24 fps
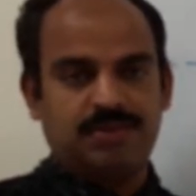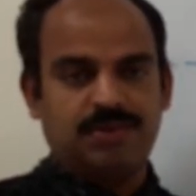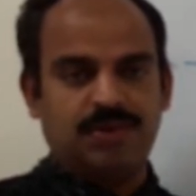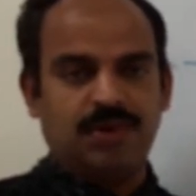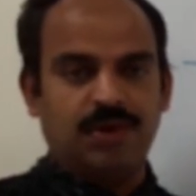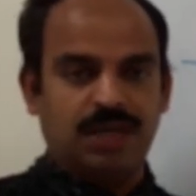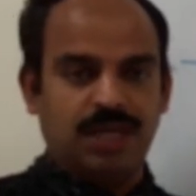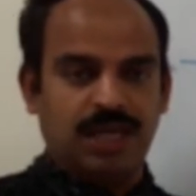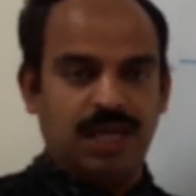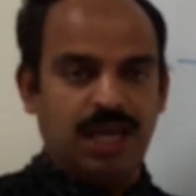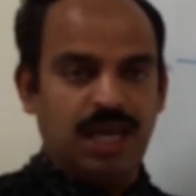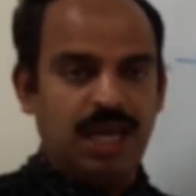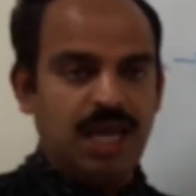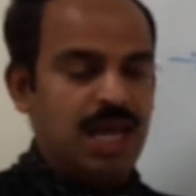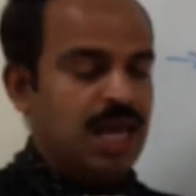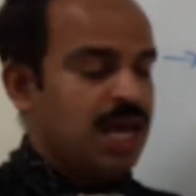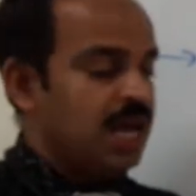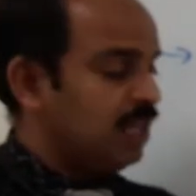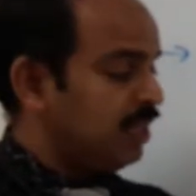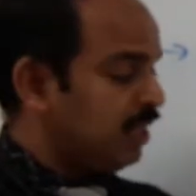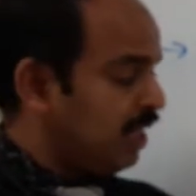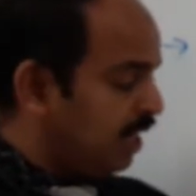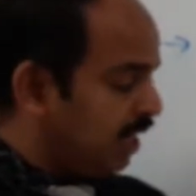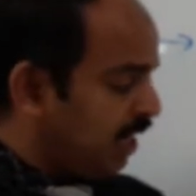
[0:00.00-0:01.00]
Okay.
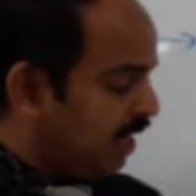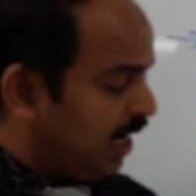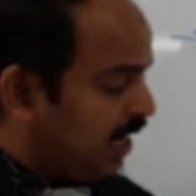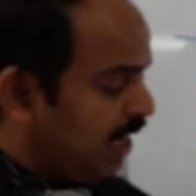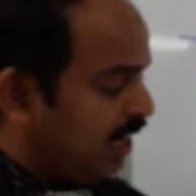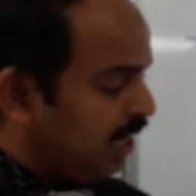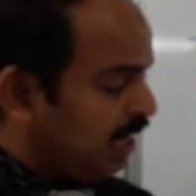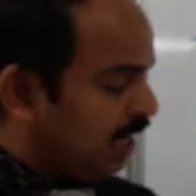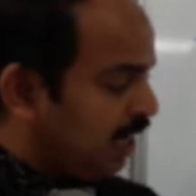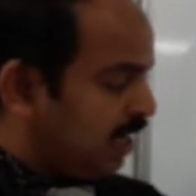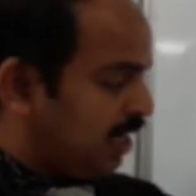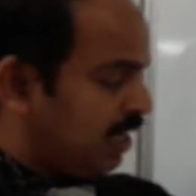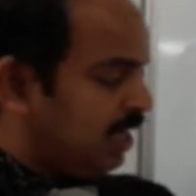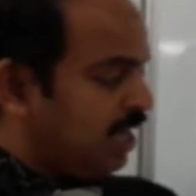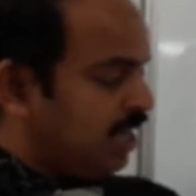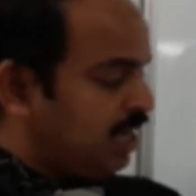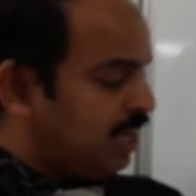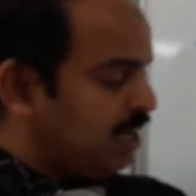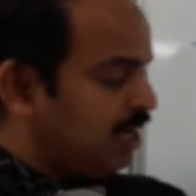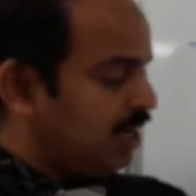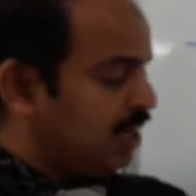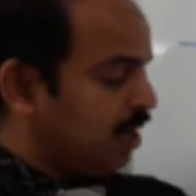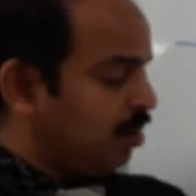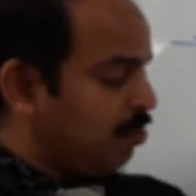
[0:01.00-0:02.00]
Then he
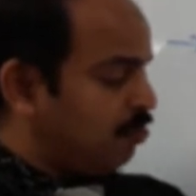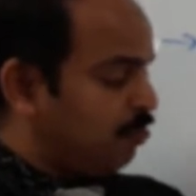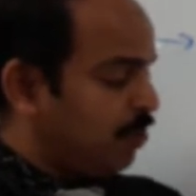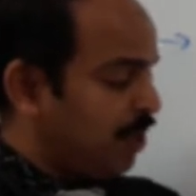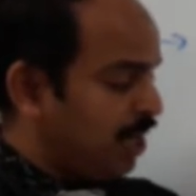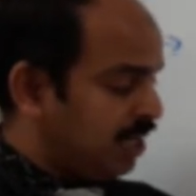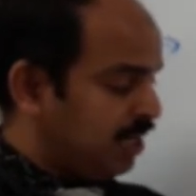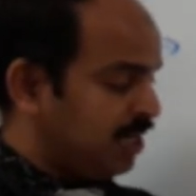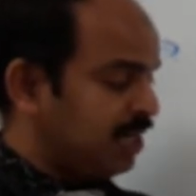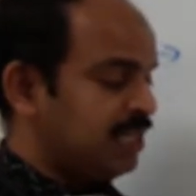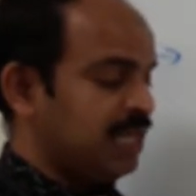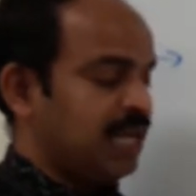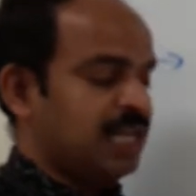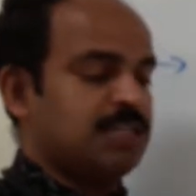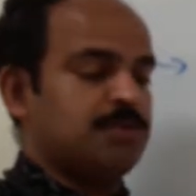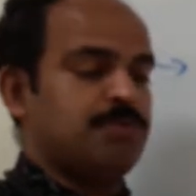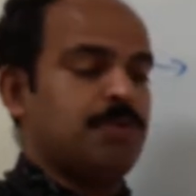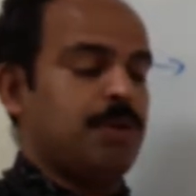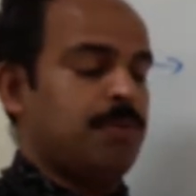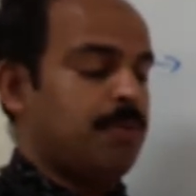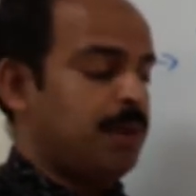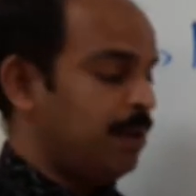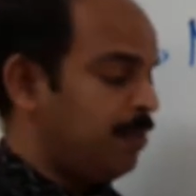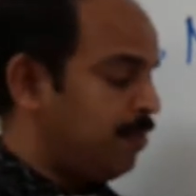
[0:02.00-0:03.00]
repeated the
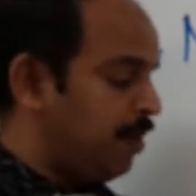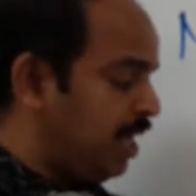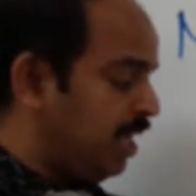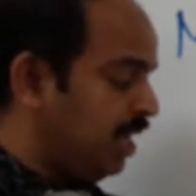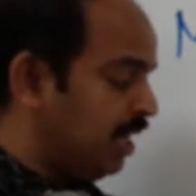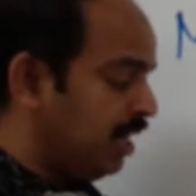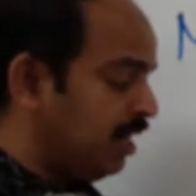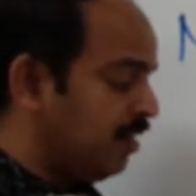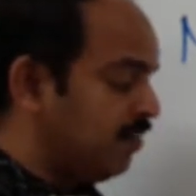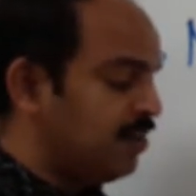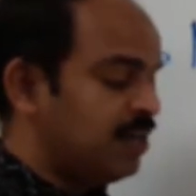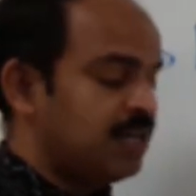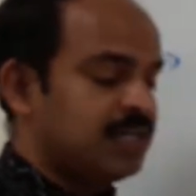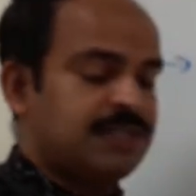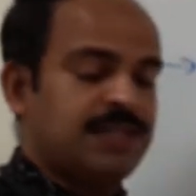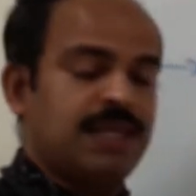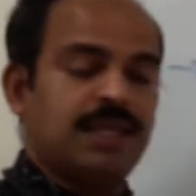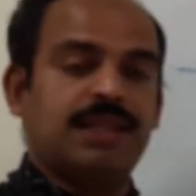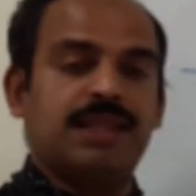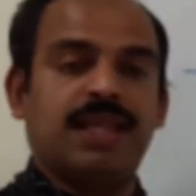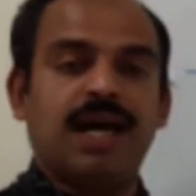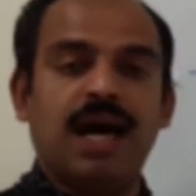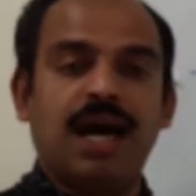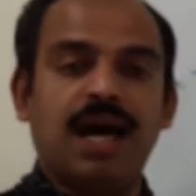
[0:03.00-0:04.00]
experiment by
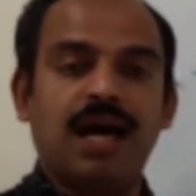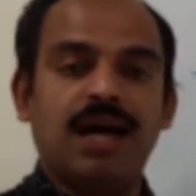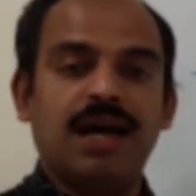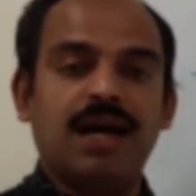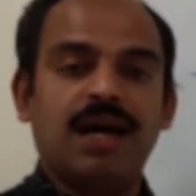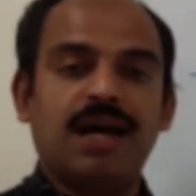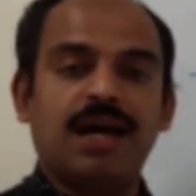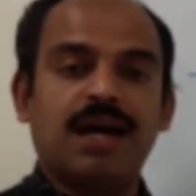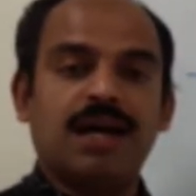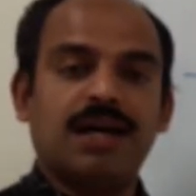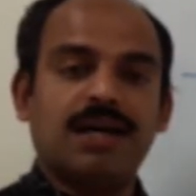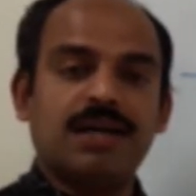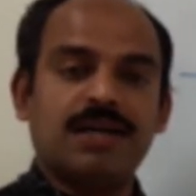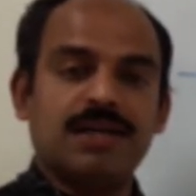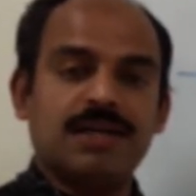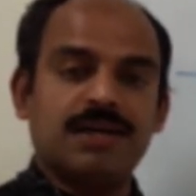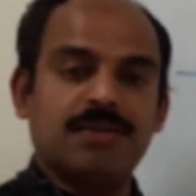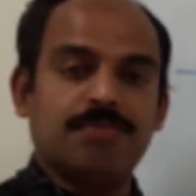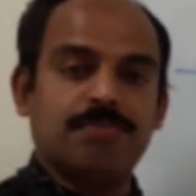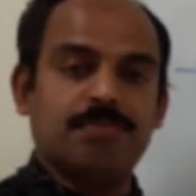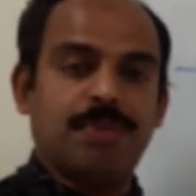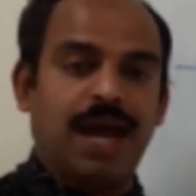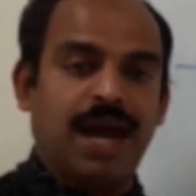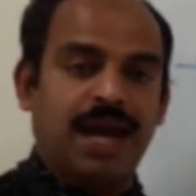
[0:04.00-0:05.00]
reversing the
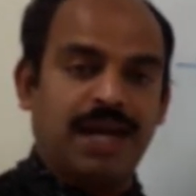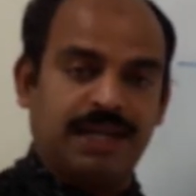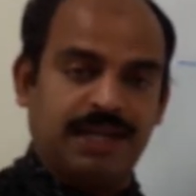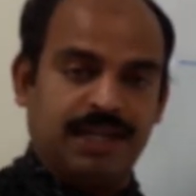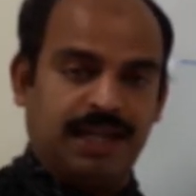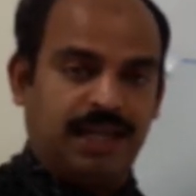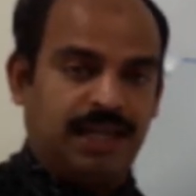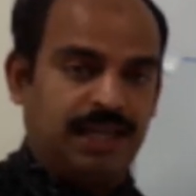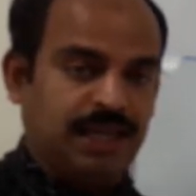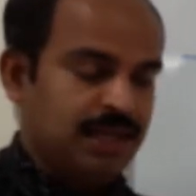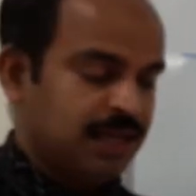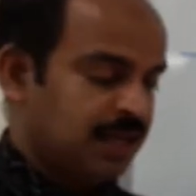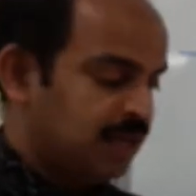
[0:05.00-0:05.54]
battery.